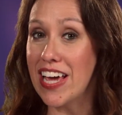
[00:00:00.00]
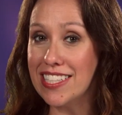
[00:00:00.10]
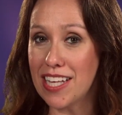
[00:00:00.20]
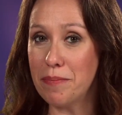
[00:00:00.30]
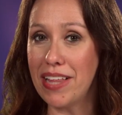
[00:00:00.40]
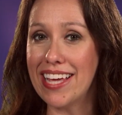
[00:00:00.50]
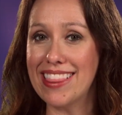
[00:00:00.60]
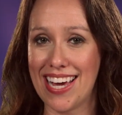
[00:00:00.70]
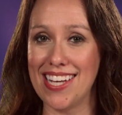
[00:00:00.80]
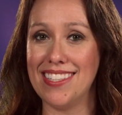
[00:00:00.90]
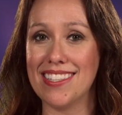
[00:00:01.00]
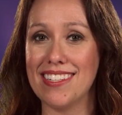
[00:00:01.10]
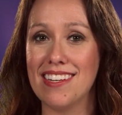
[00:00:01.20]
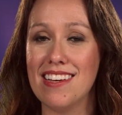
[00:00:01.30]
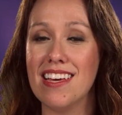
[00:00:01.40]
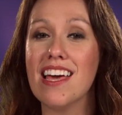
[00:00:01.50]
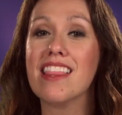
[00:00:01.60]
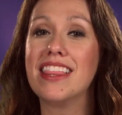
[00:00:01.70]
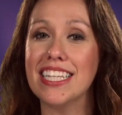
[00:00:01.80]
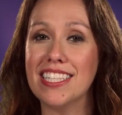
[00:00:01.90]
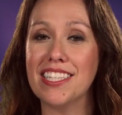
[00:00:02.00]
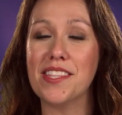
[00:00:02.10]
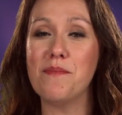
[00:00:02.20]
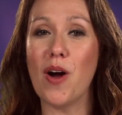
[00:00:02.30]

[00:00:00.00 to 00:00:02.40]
face up like this. This is the